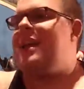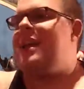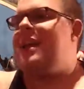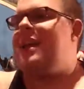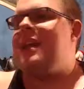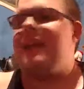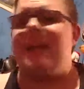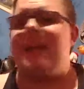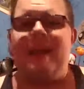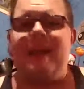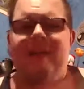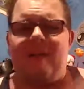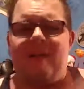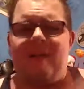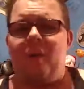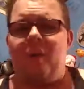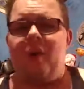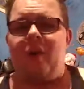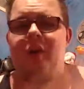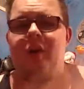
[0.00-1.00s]
Yeah, they had
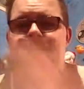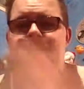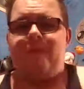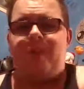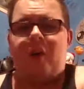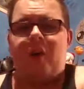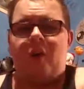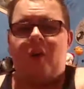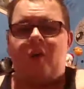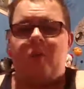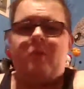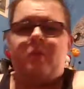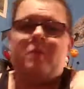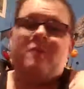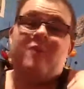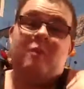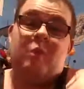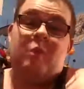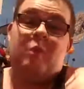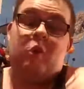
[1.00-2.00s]
a really good feud
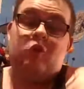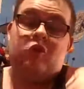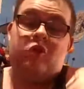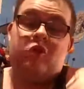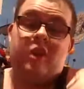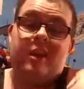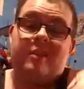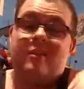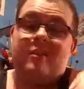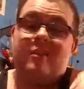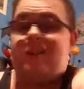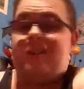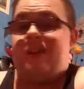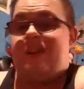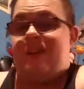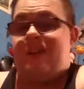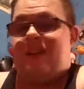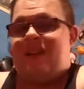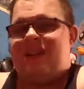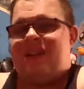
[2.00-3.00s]
from 06
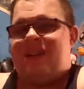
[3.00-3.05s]
to